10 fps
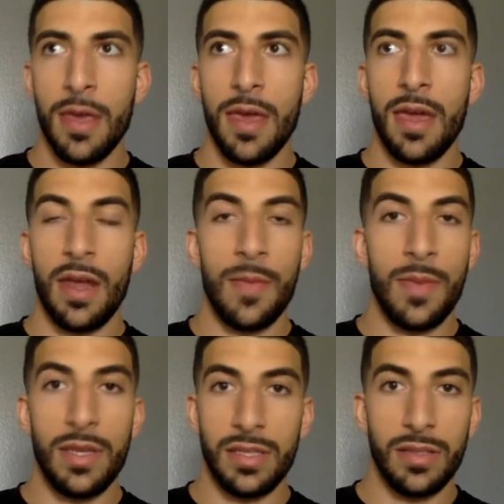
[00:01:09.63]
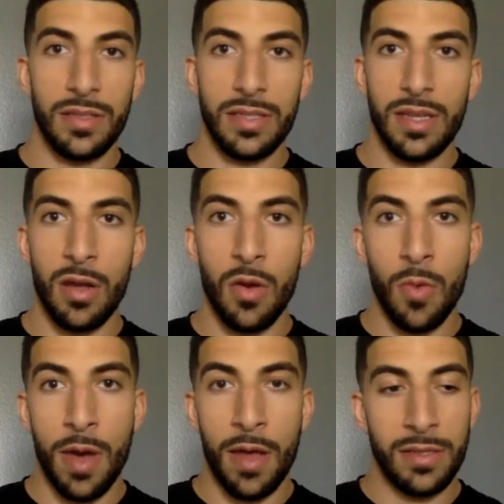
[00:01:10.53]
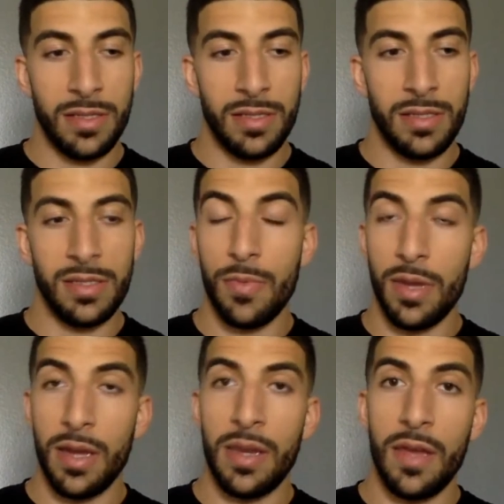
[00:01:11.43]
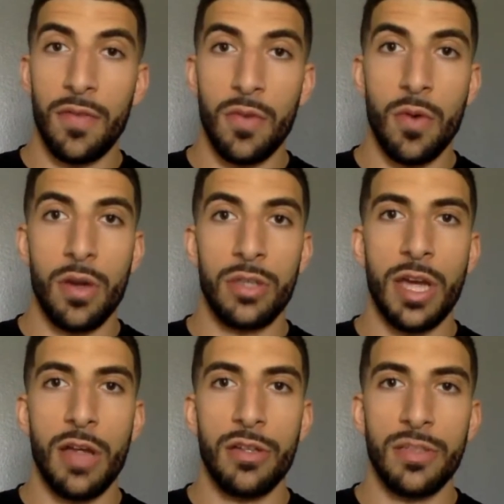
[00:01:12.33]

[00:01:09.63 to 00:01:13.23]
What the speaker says: And I basically said, "Oh wow, this is something I definitely want to challenge